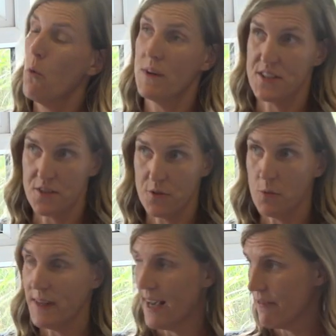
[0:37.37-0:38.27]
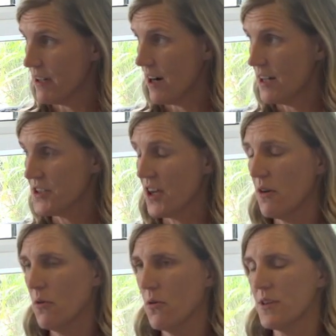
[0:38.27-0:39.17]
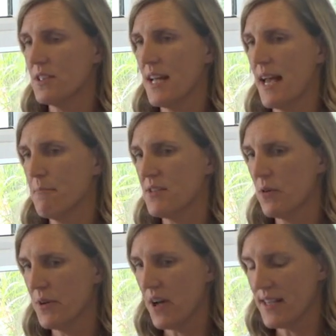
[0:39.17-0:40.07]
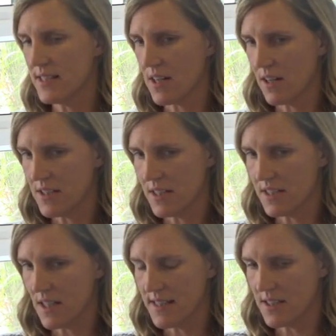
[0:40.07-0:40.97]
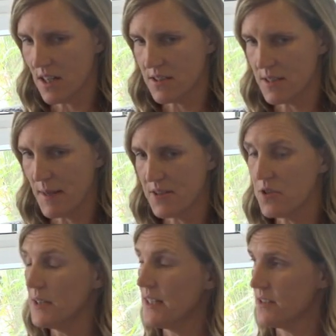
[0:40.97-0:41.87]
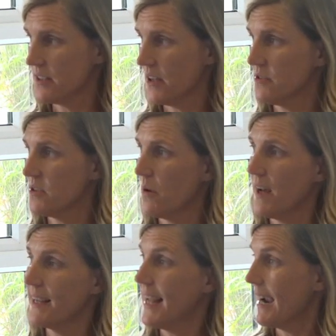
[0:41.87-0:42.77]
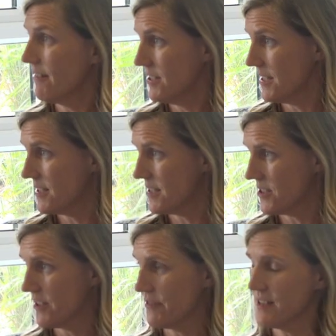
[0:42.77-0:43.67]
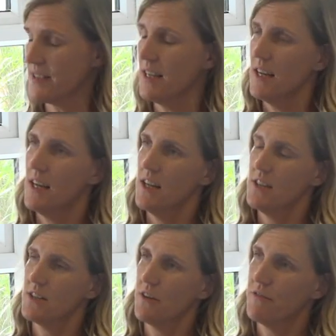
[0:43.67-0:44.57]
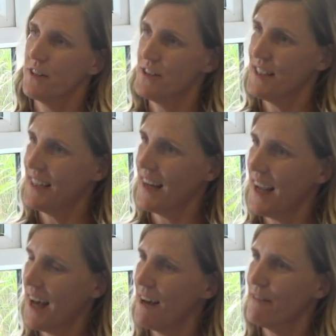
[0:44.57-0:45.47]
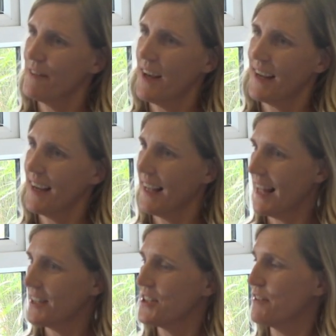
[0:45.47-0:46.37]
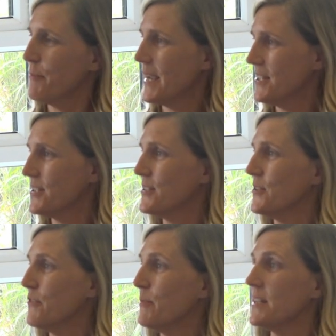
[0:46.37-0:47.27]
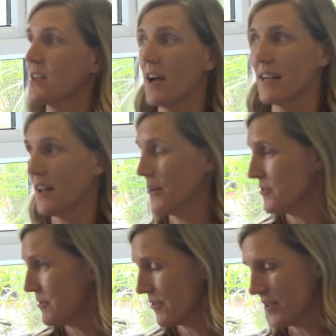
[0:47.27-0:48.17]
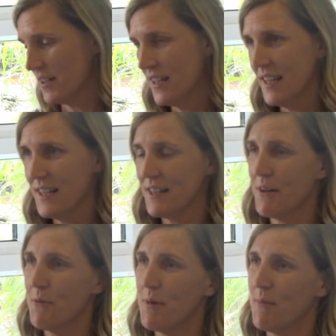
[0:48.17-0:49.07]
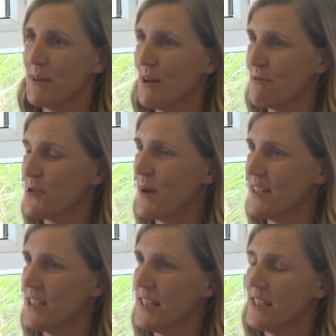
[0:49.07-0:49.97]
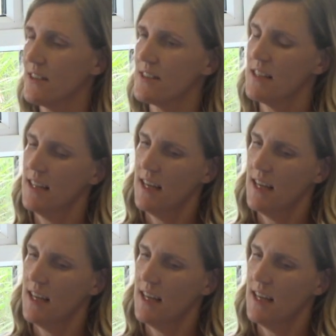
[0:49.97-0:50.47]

We do, we have a large cohort. So when I started about 2 years ago, so I inherited a service. So firstly, I have a collection of patients who've been diagnosed for, you know, probably over 20 years.